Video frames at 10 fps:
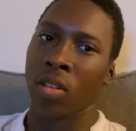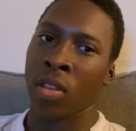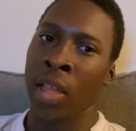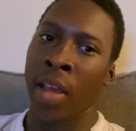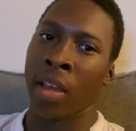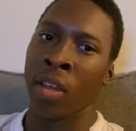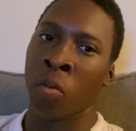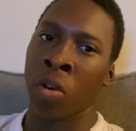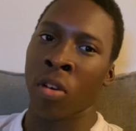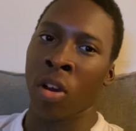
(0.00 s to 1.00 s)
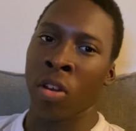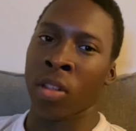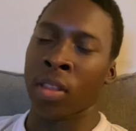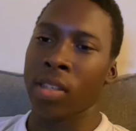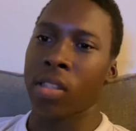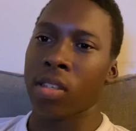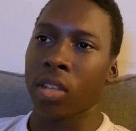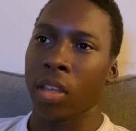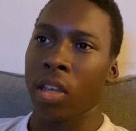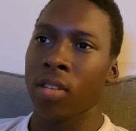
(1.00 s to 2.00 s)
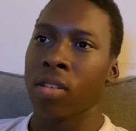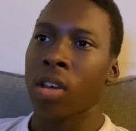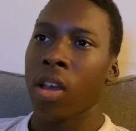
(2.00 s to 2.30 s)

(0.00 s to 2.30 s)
that it will go the distance again.